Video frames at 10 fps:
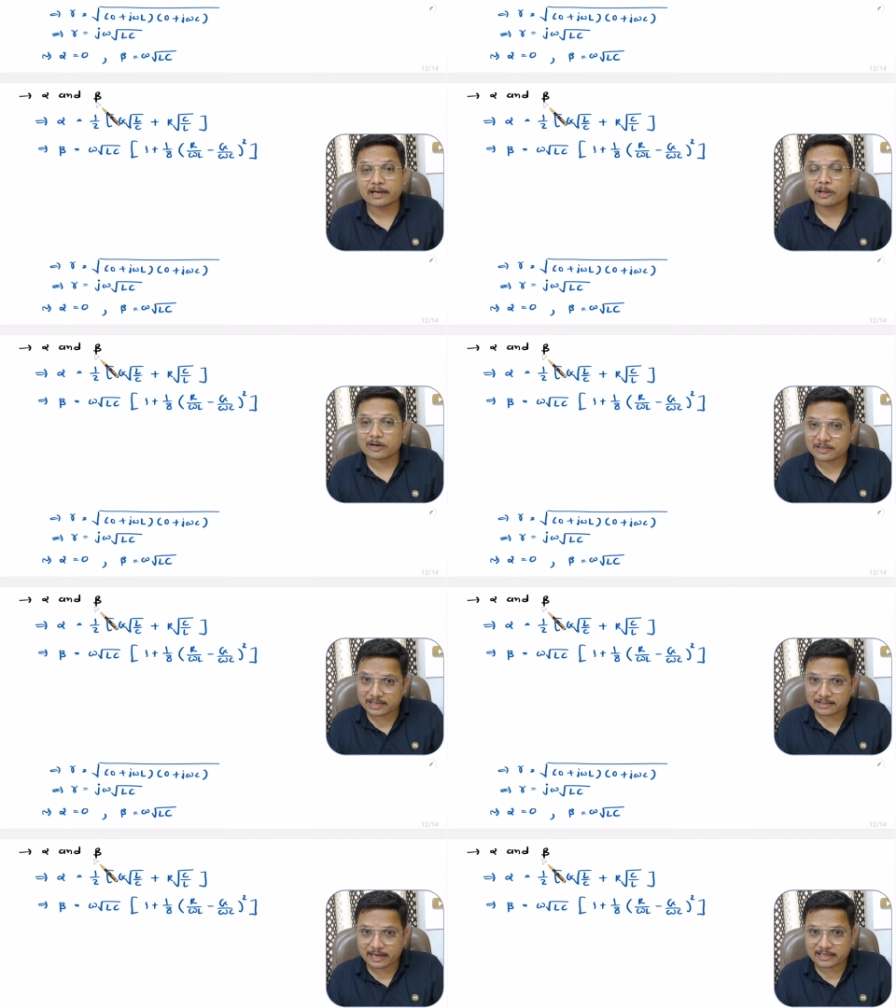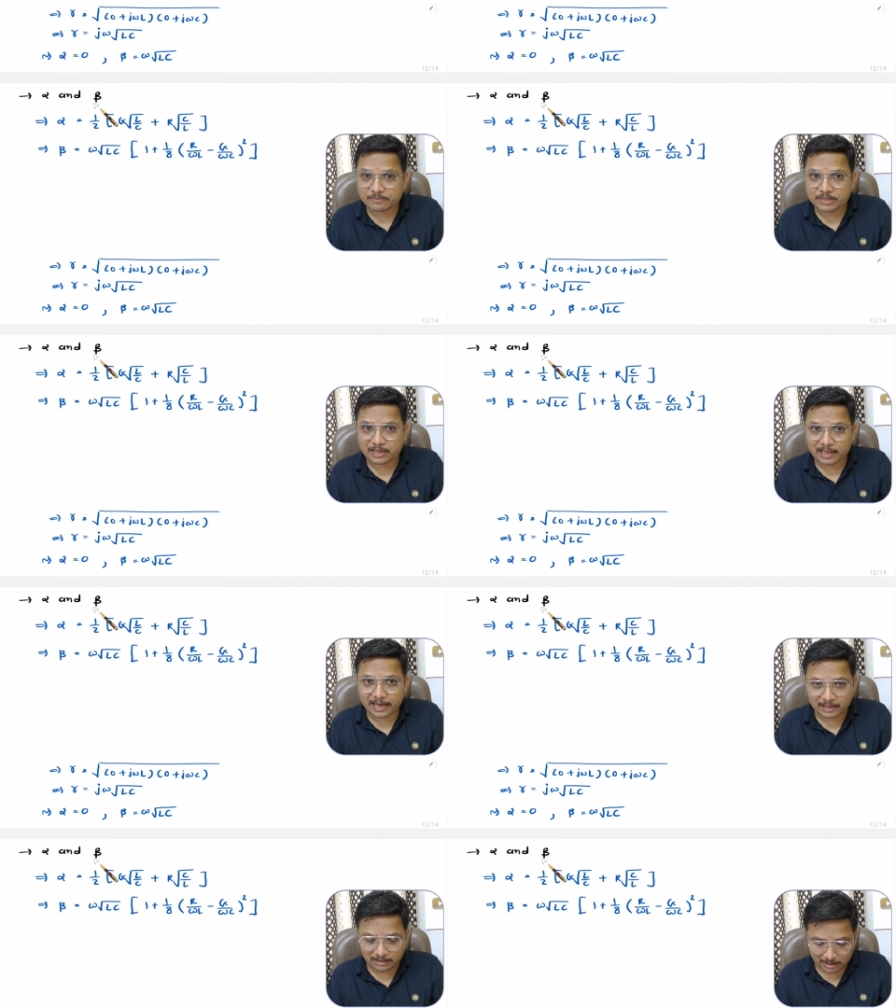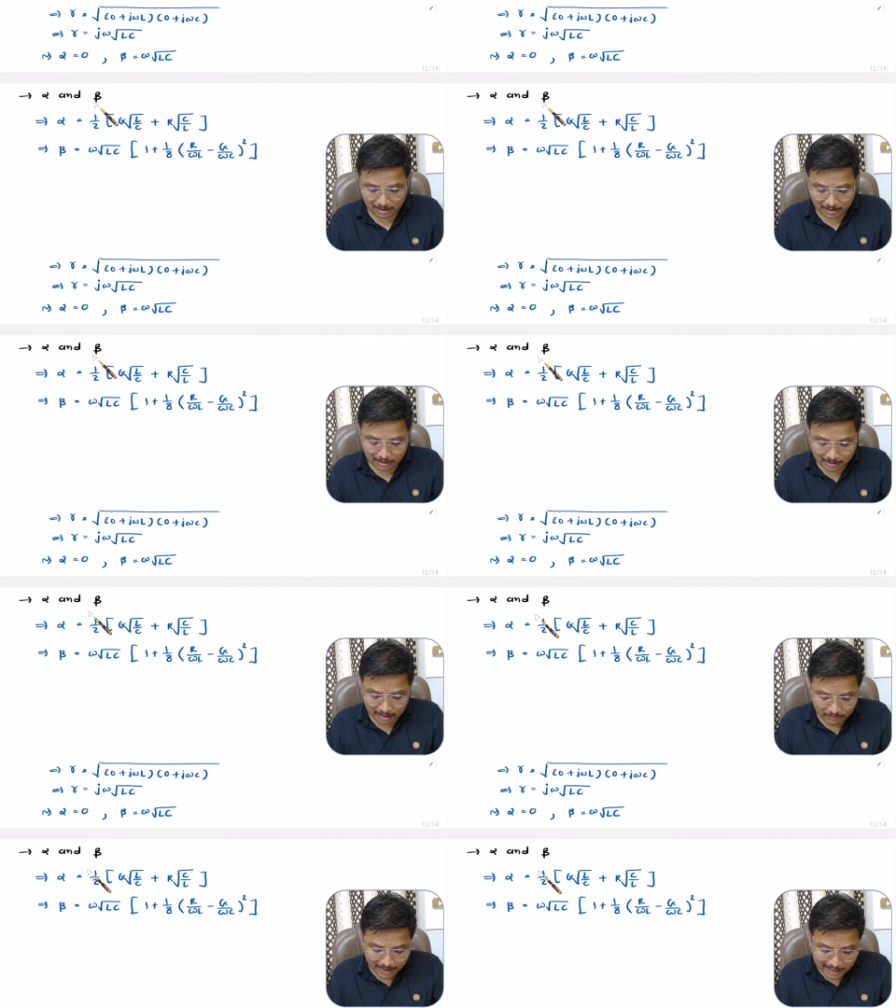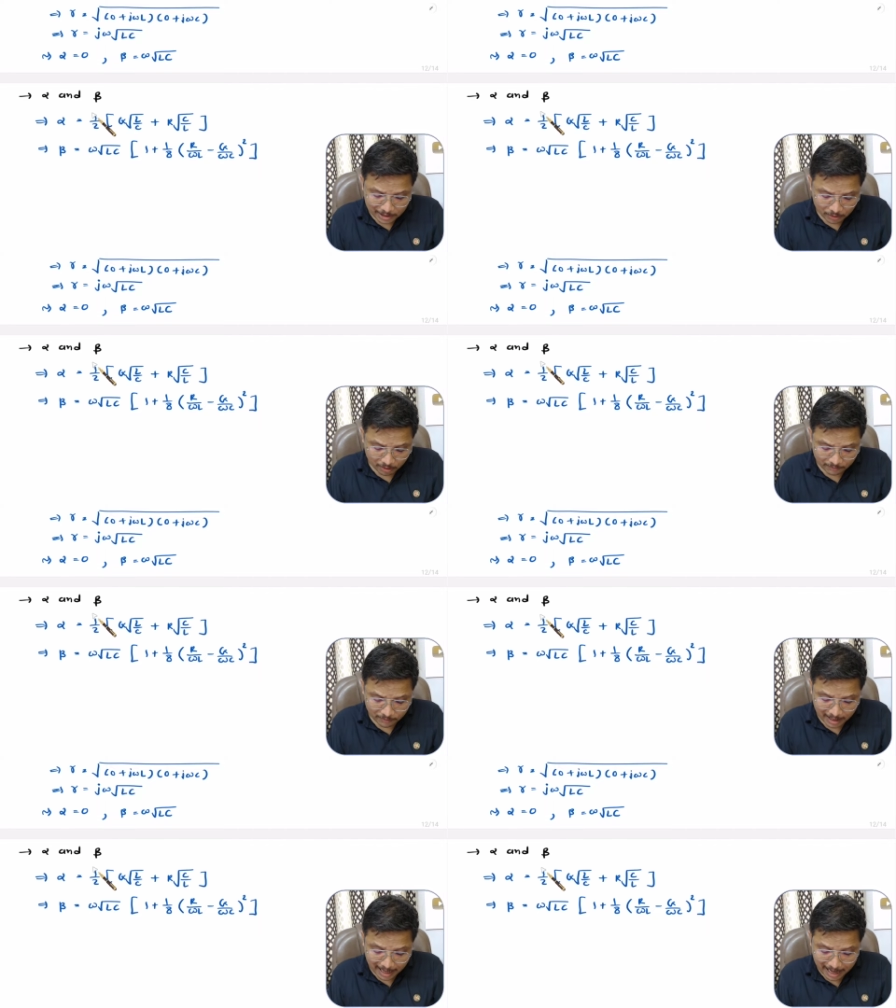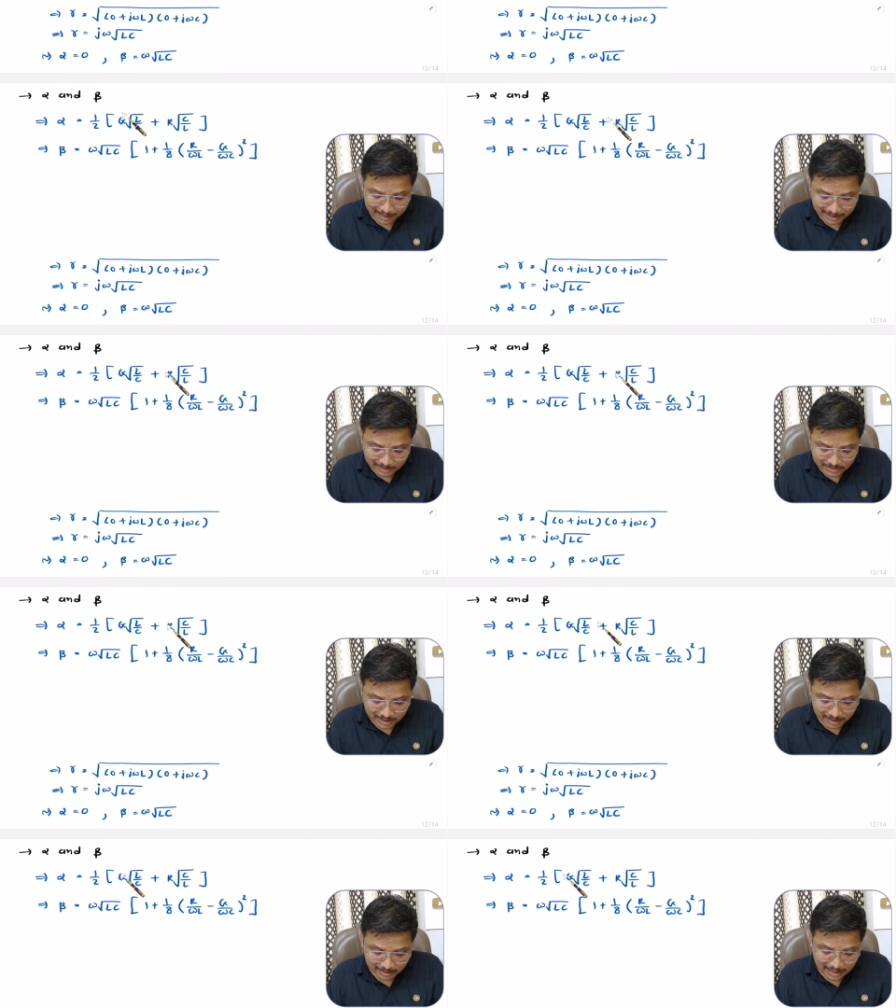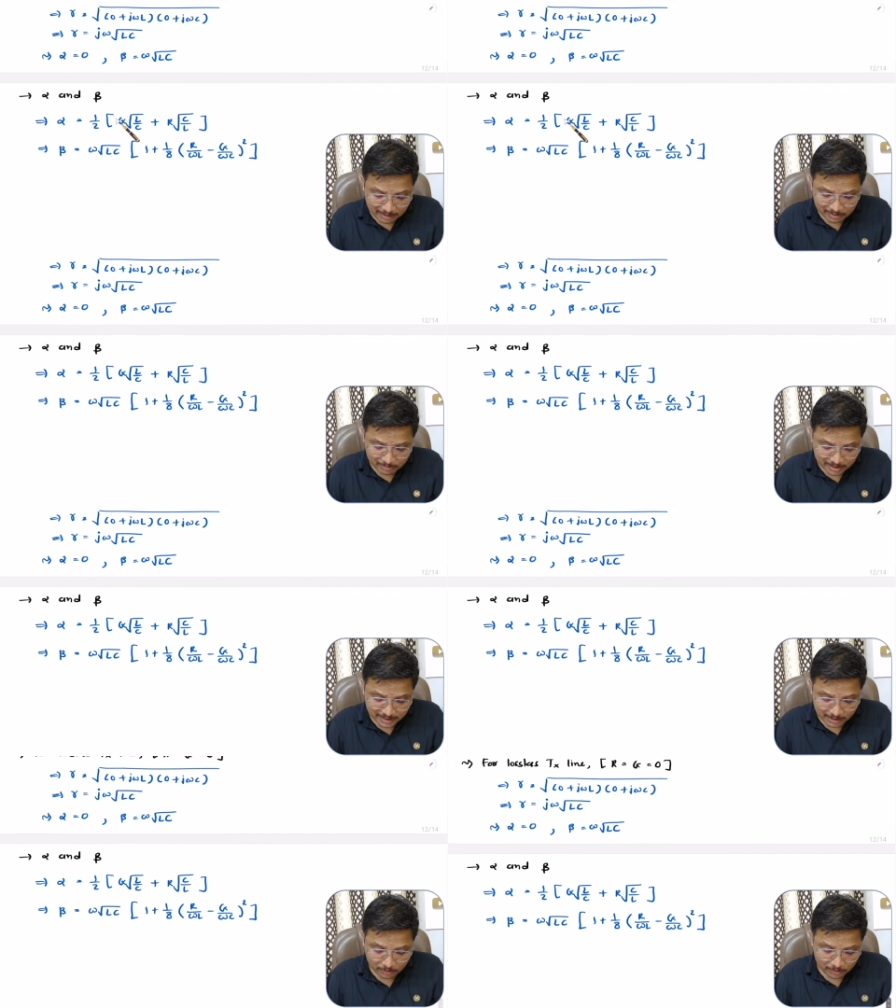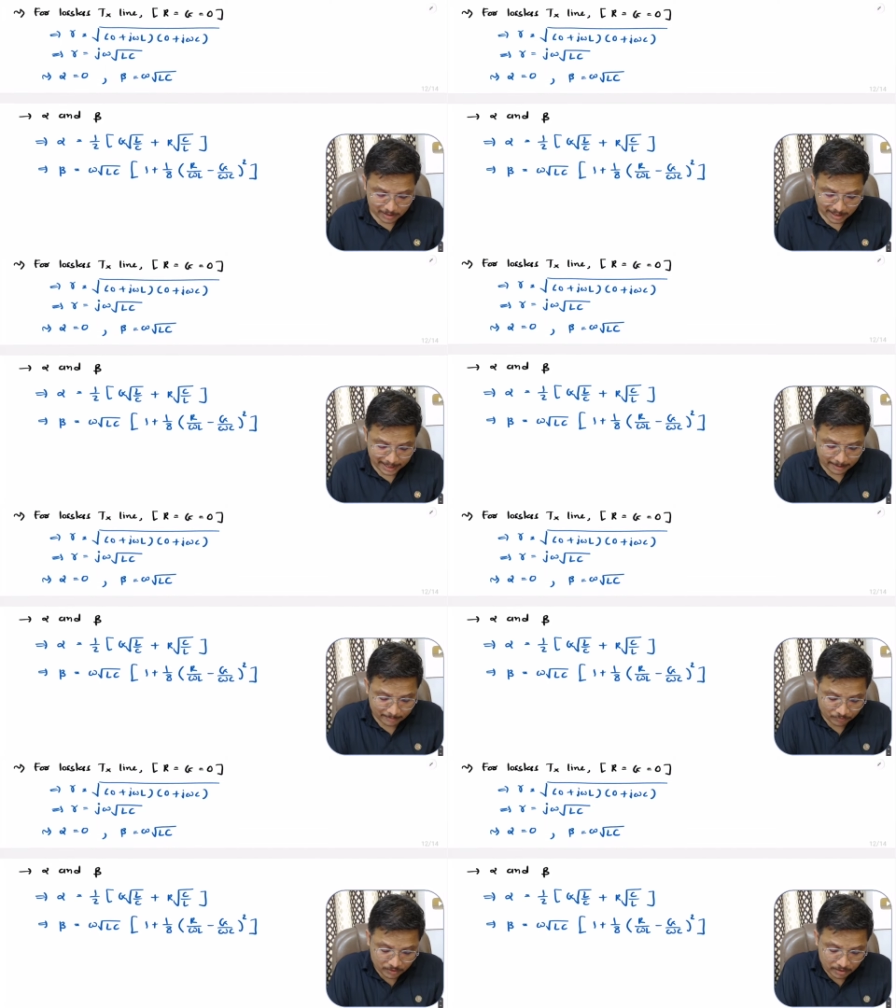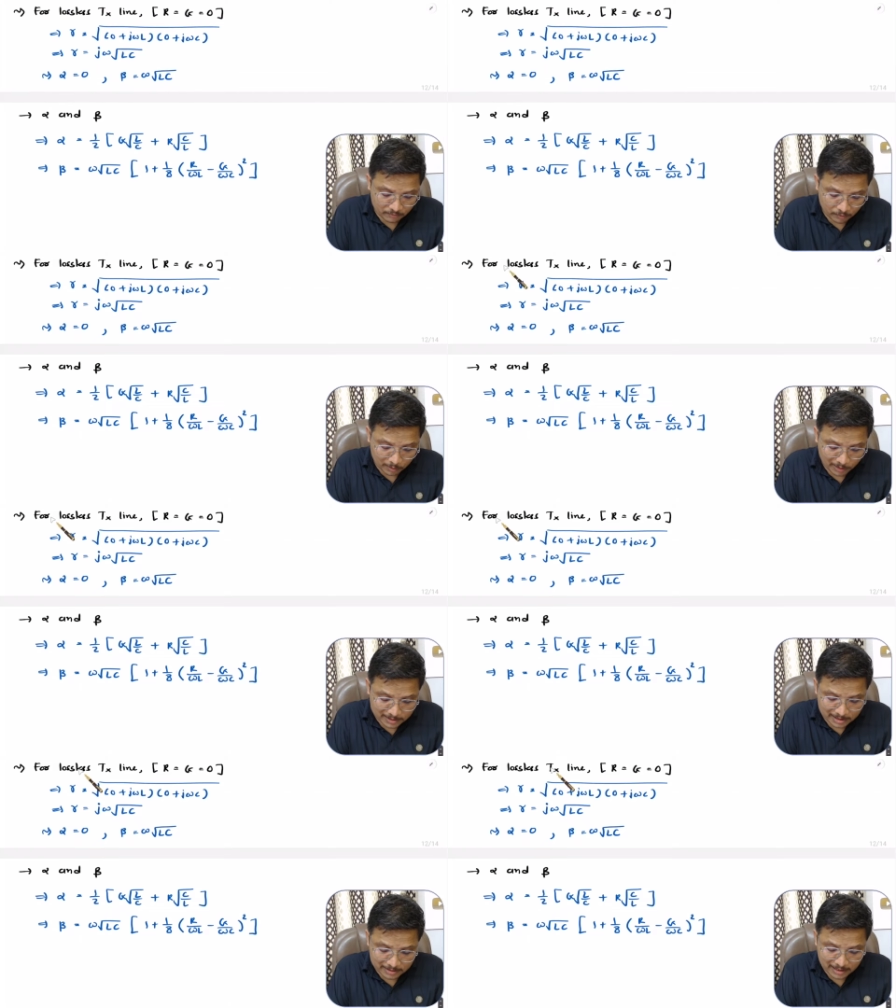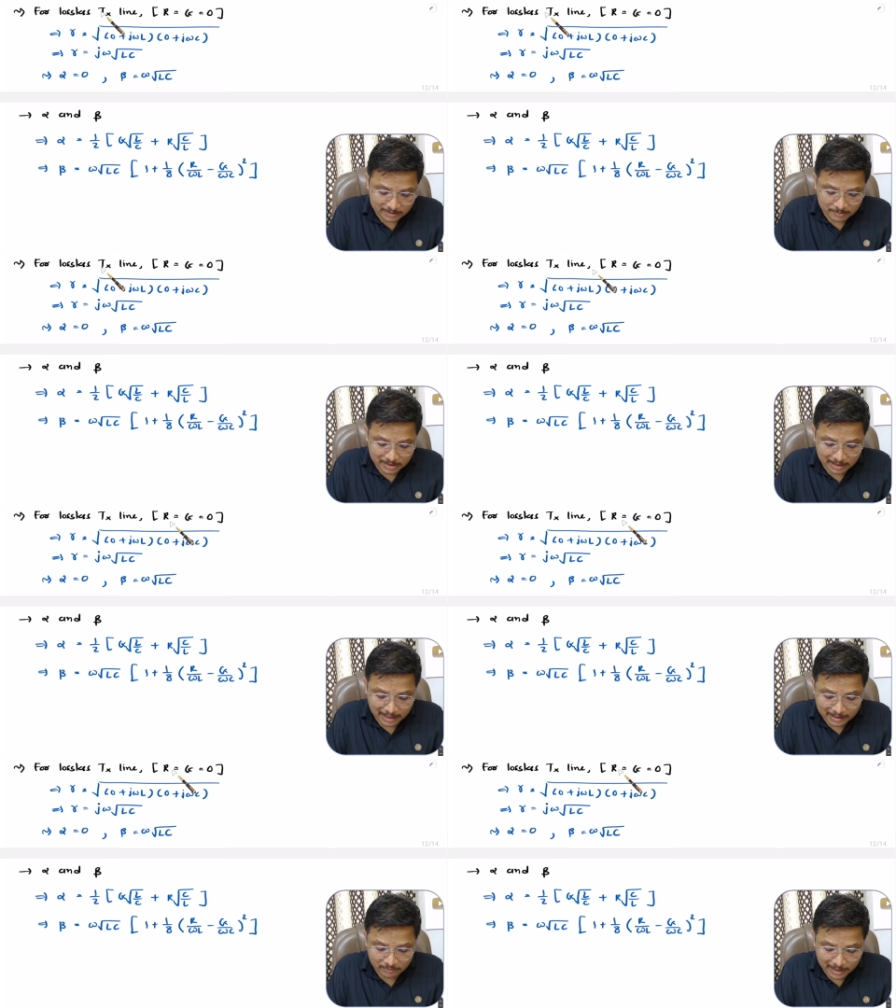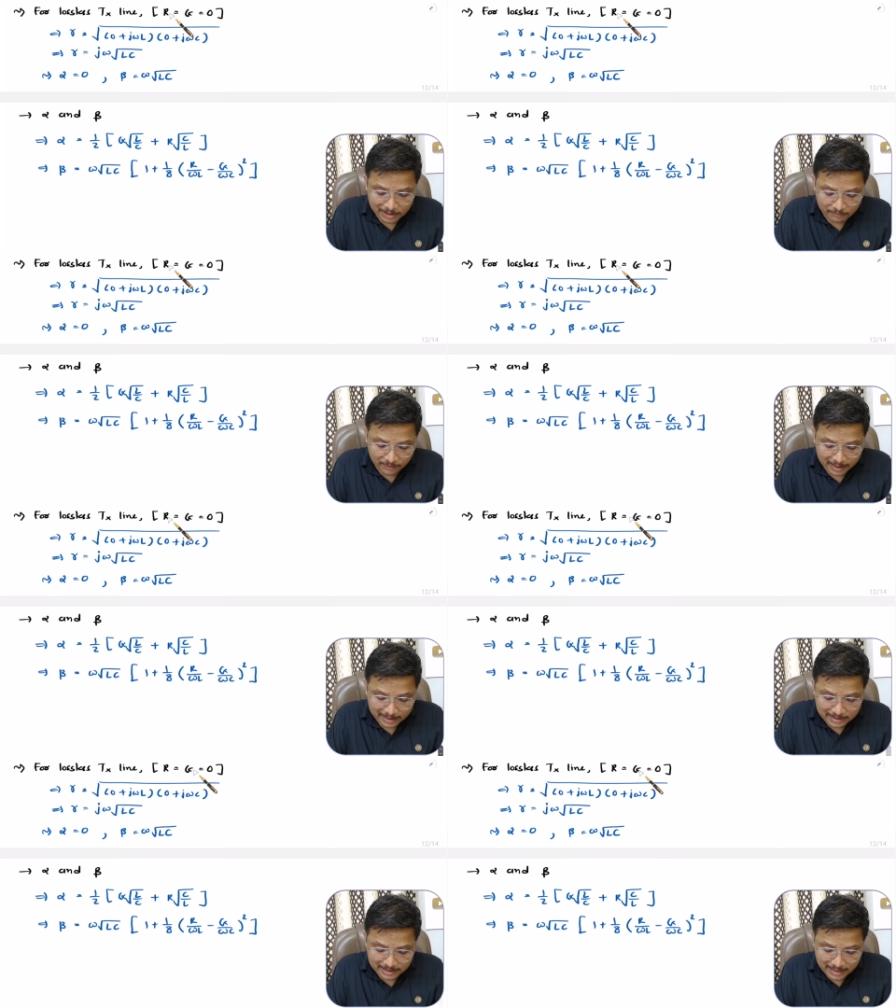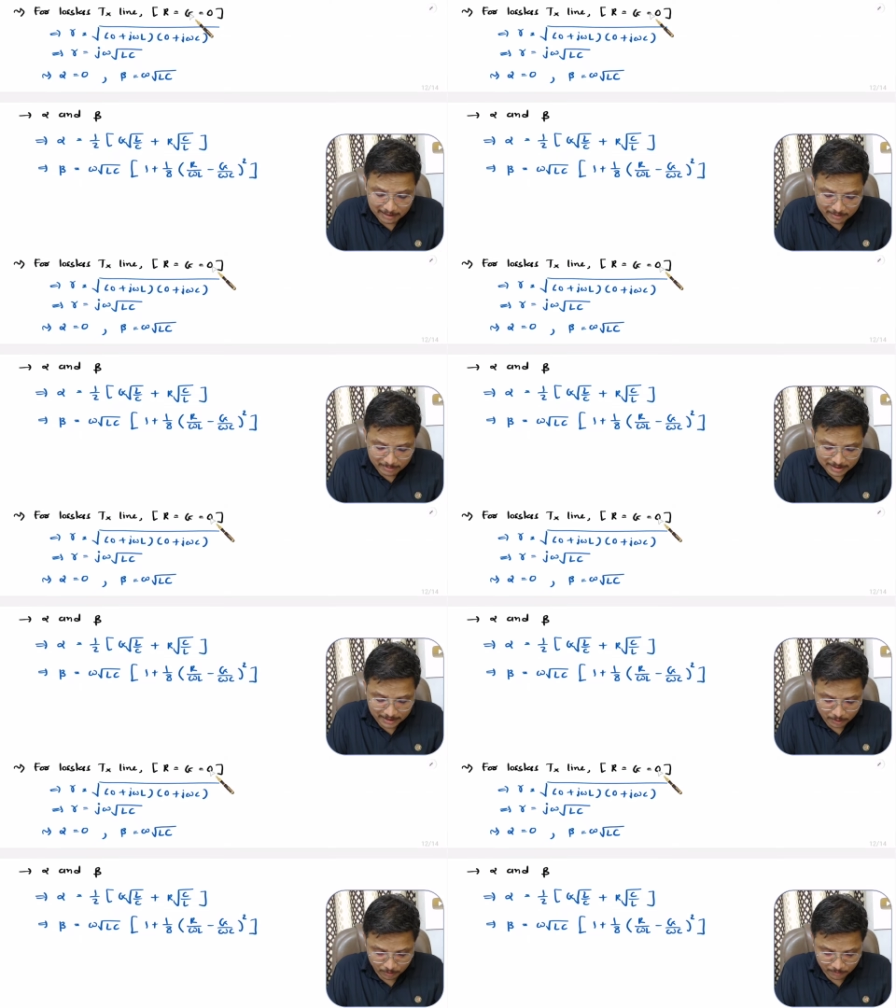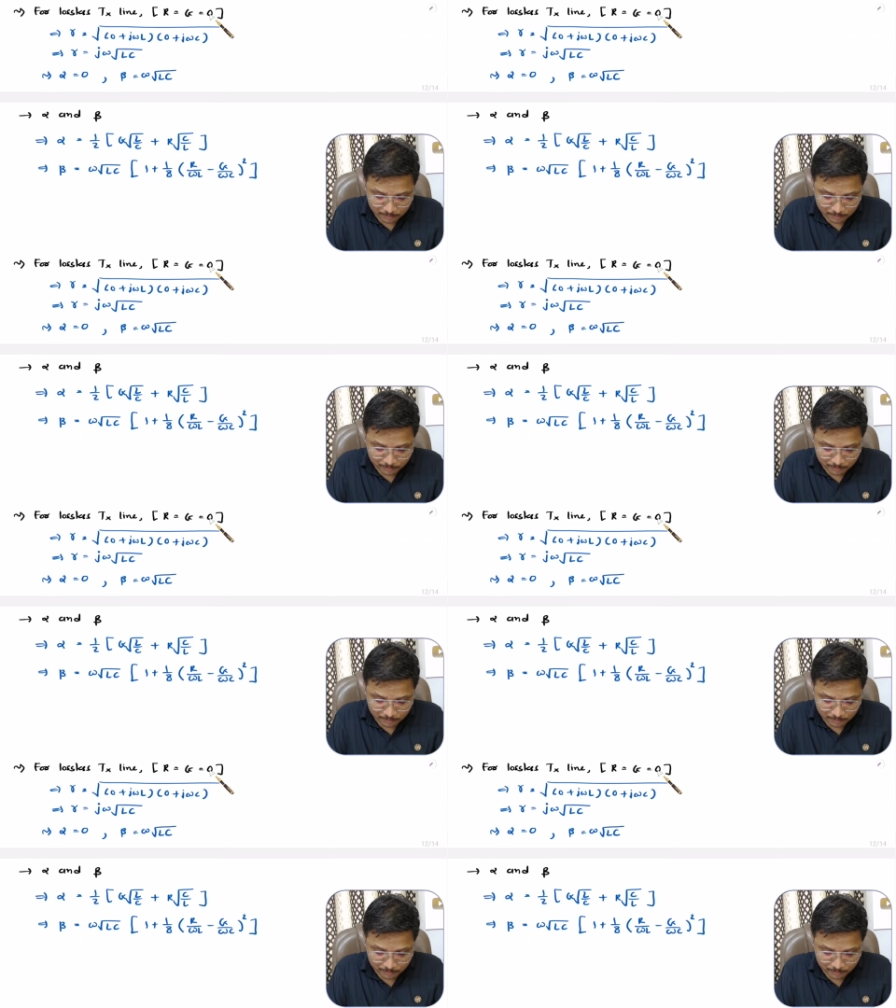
lossless transmission line, then value of R and G that will be 0, right? For lossless transmission line, value of R and G that will be 0.